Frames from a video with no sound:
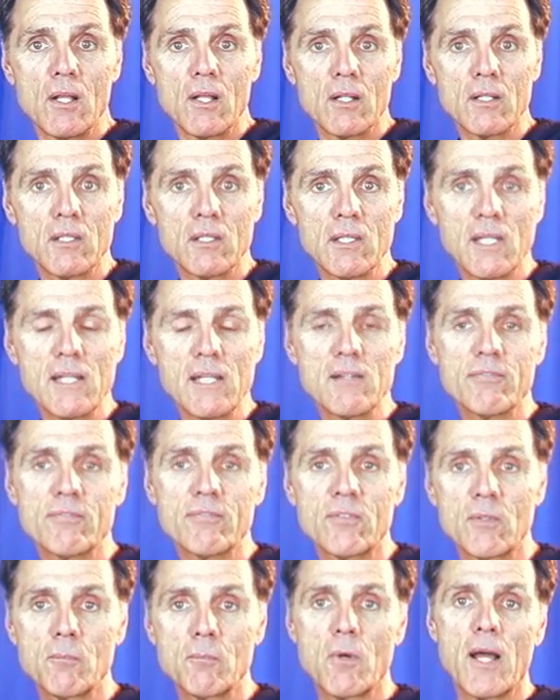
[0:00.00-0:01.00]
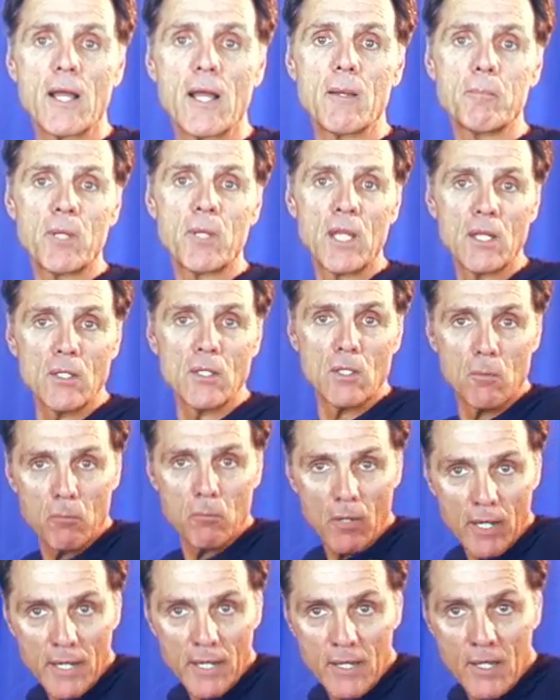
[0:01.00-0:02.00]
lift, in my opinion,
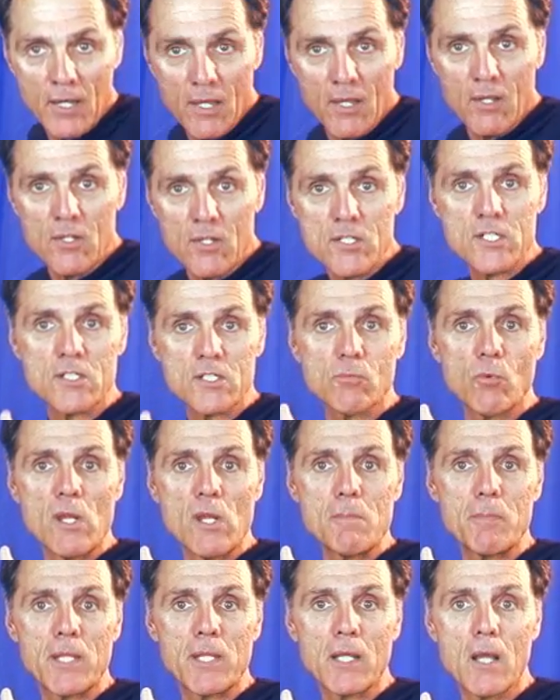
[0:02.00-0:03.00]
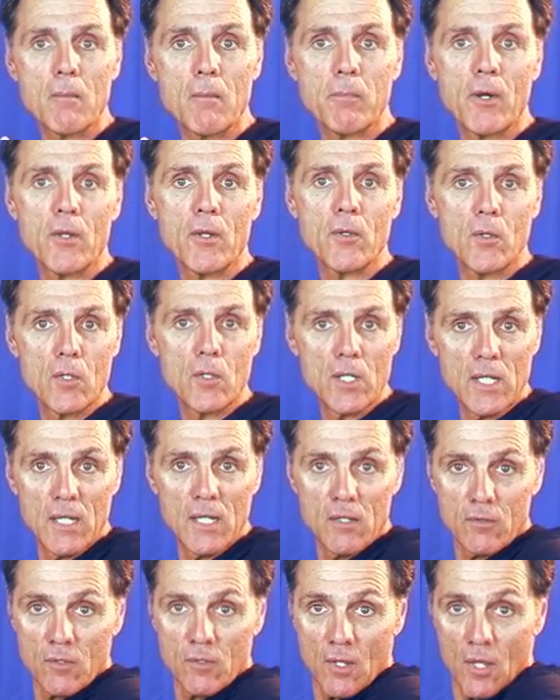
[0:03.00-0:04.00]
by sweeping up
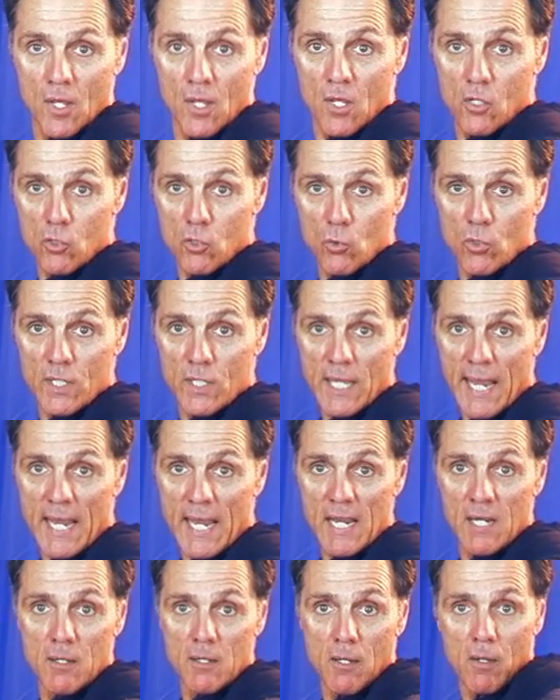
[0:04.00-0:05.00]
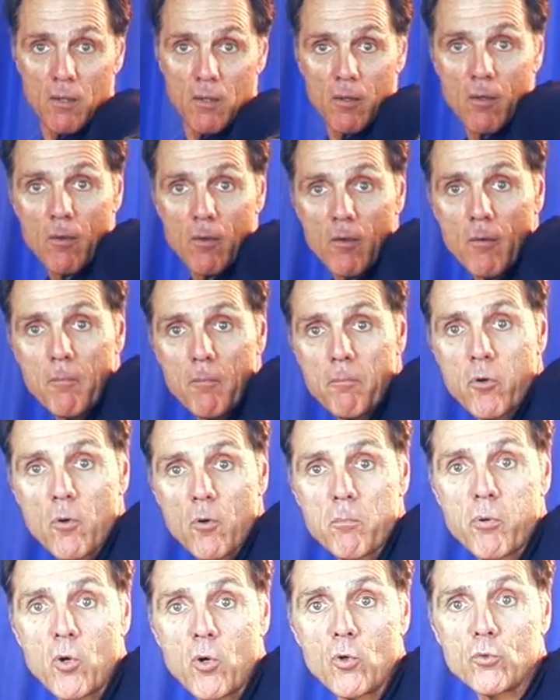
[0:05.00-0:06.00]
underneath. You gain
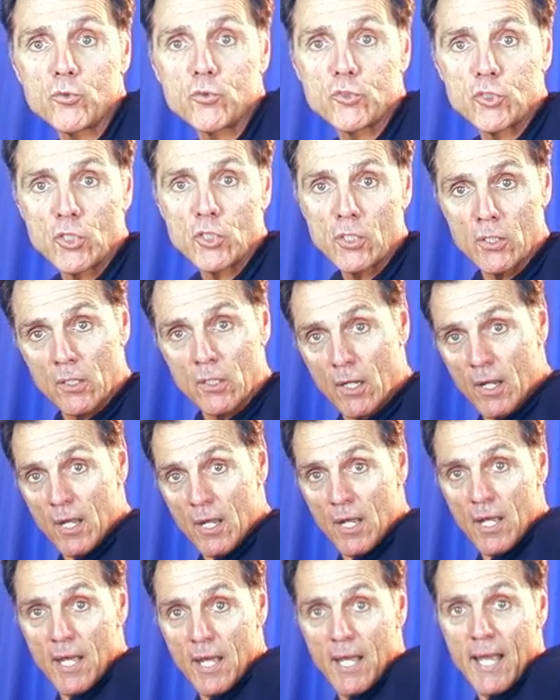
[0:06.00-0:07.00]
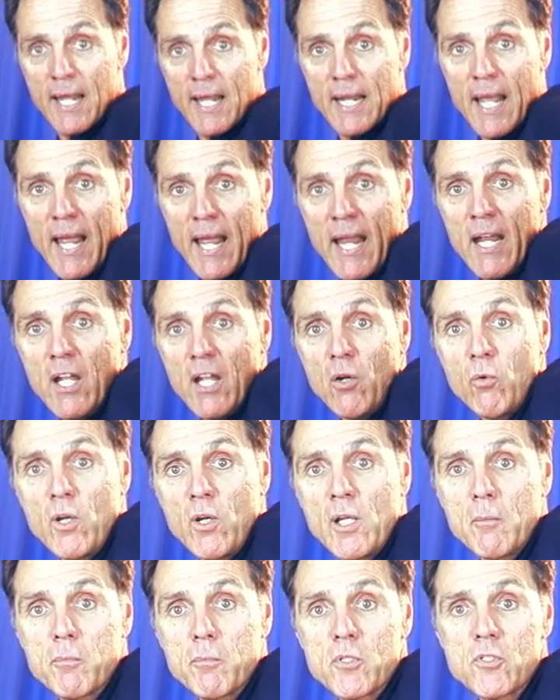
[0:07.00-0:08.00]
propulsion and
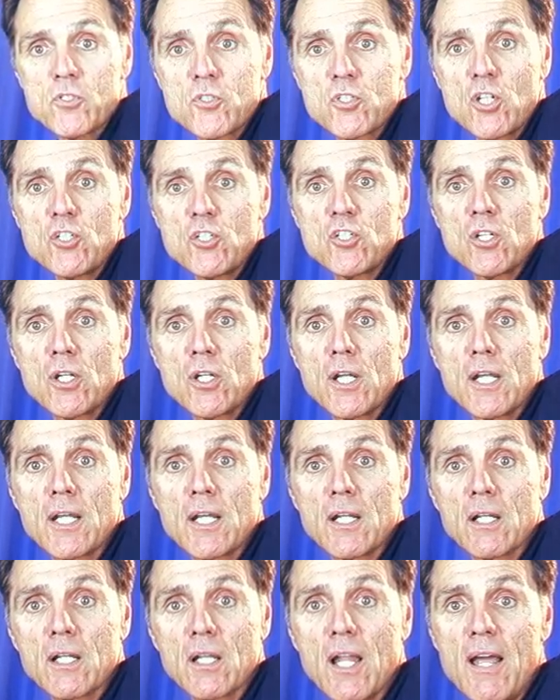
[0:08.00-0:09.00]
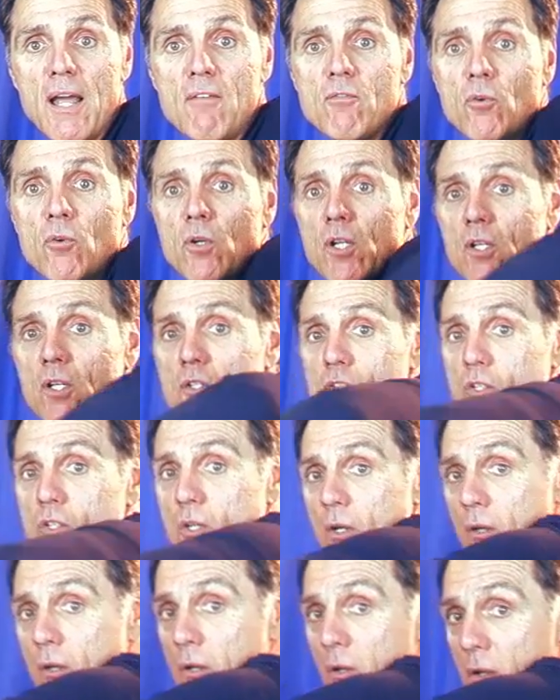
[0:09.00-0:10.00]
anchoring positioning and leverage
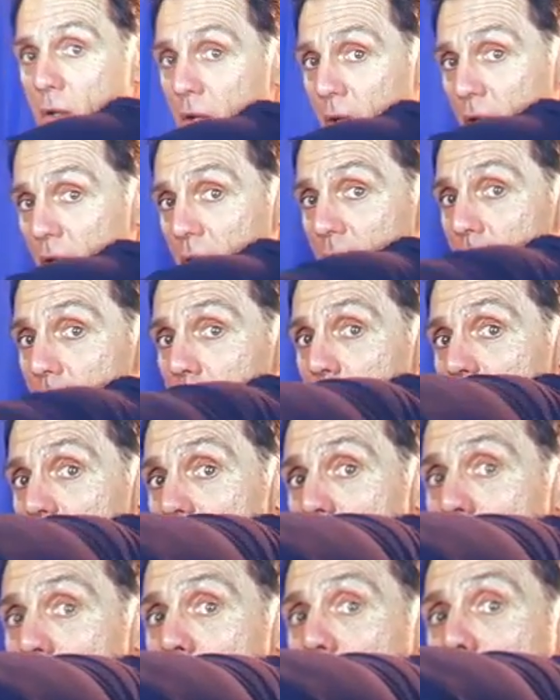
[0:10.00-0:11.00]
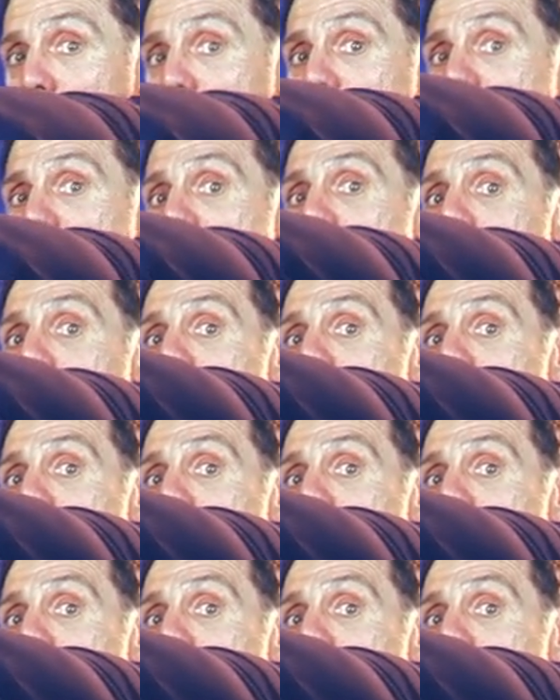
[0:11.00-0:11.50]
by holding that